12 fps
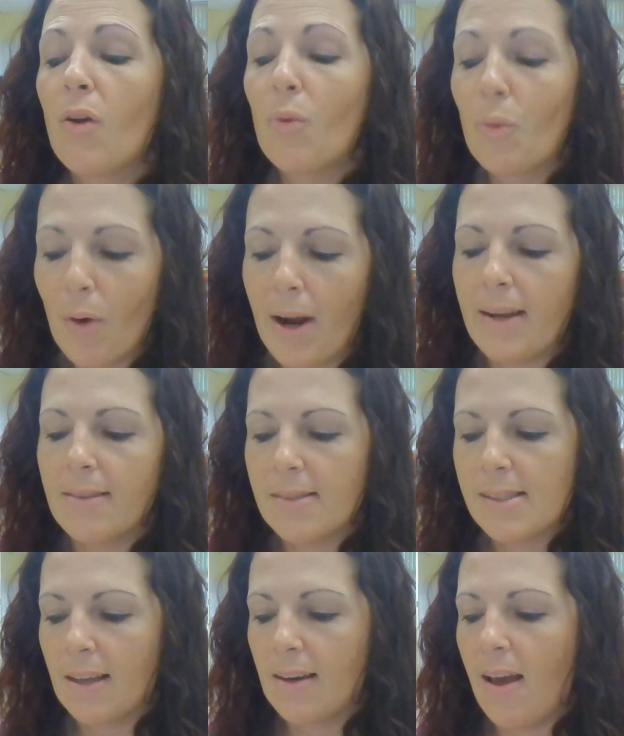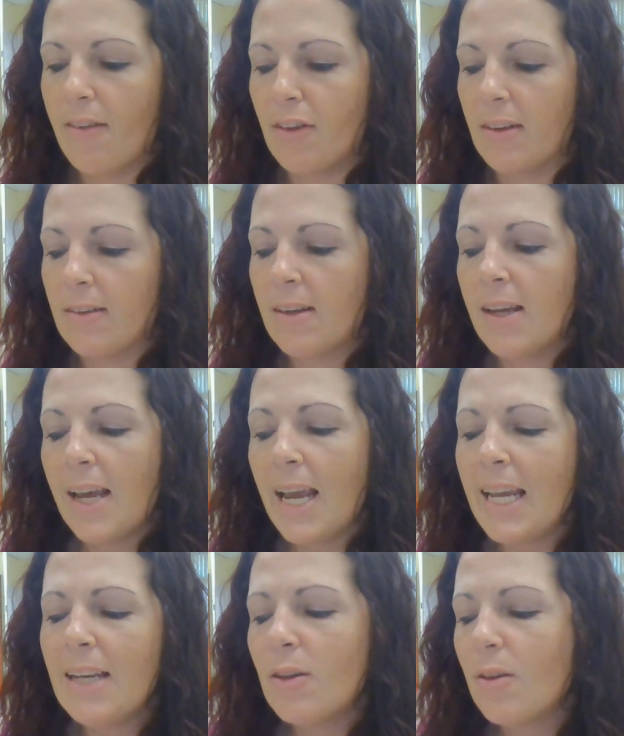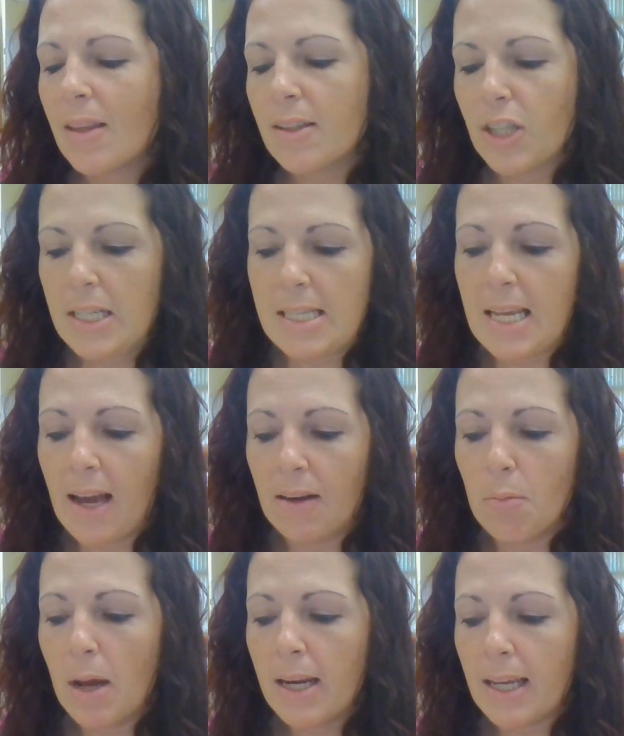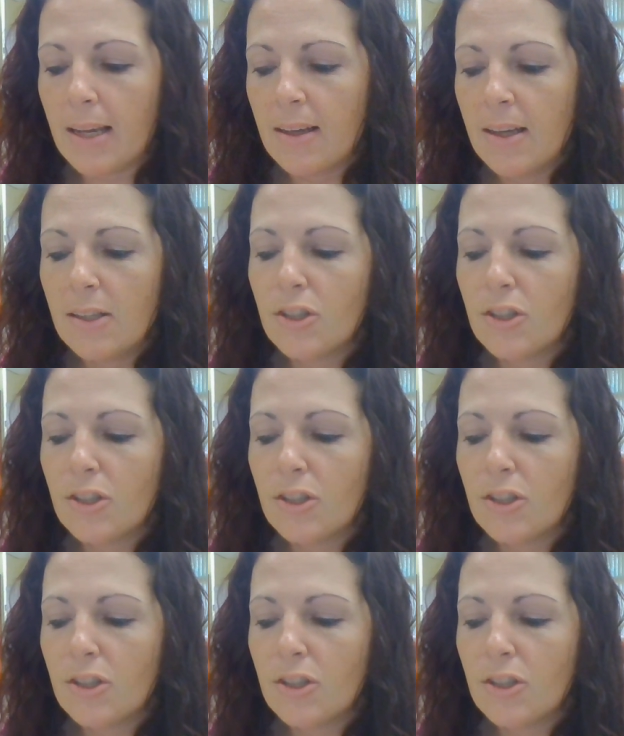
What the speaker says: "Right," said Evan. He knew that Jessie had money.